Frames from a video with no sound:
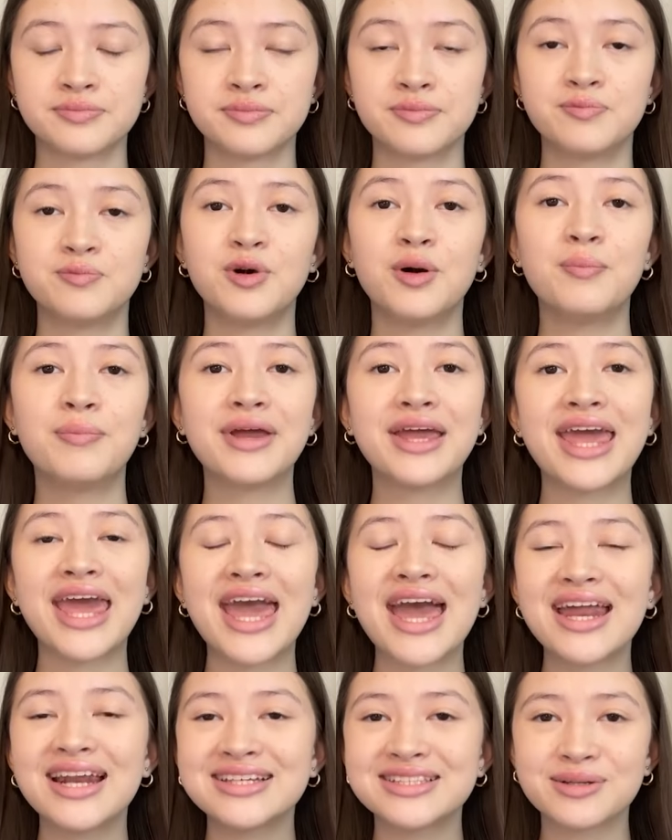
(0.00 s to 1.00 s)
What
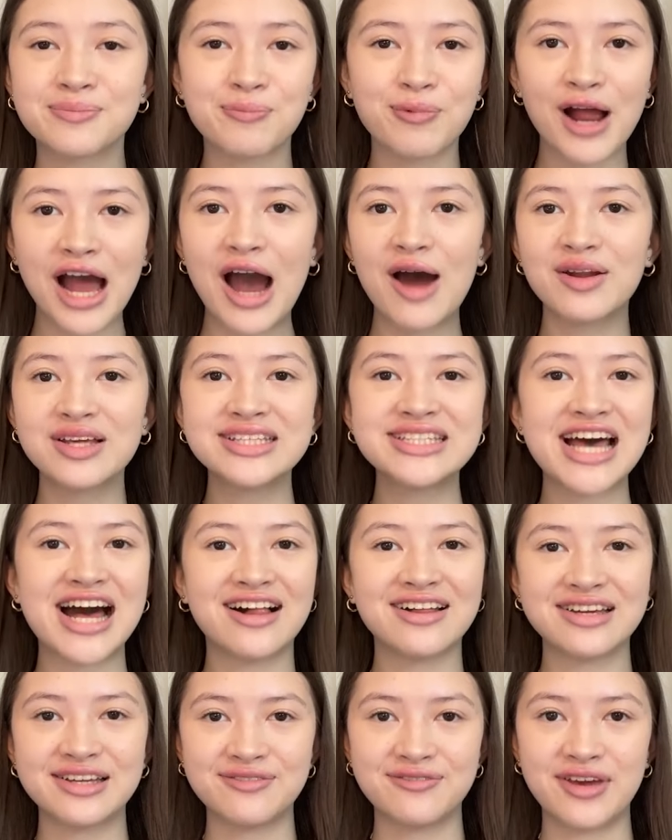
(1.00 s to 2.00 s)
began as a proud
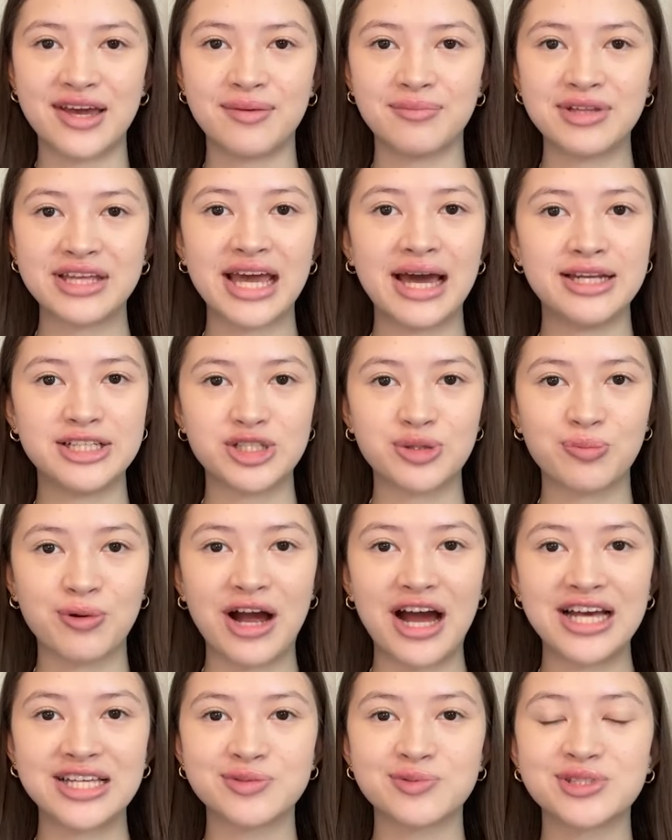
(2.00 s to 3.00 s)
Italian family
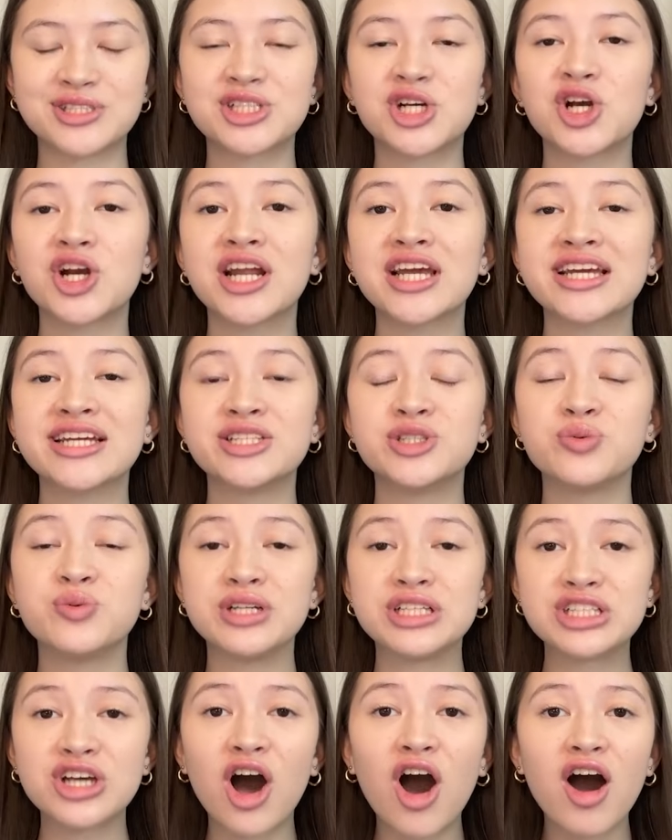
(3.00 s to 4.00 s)
enterprise was turning into a
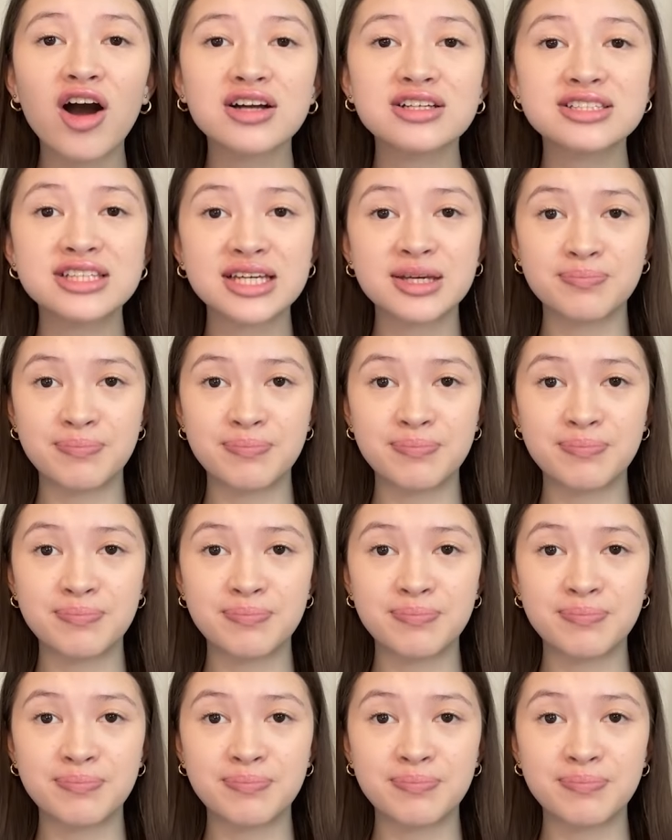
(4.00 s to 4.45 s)
toxic